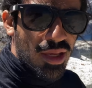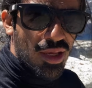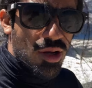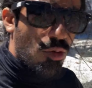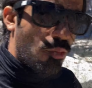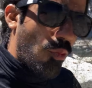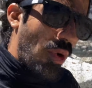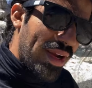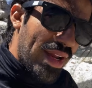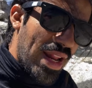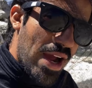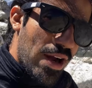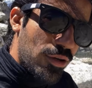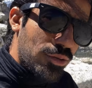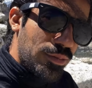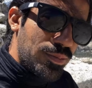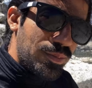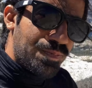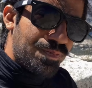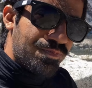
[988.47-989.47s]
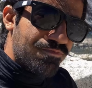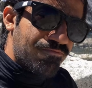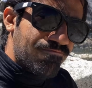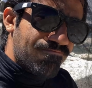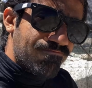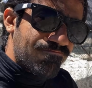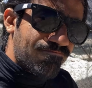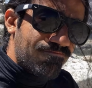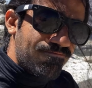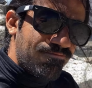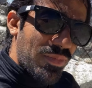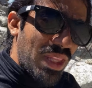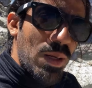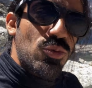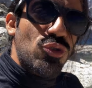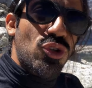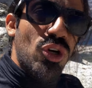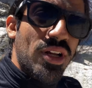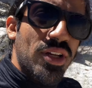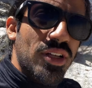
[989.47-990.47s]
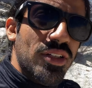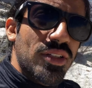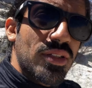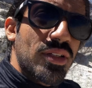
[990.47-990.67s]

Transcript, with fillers: Right now, trying to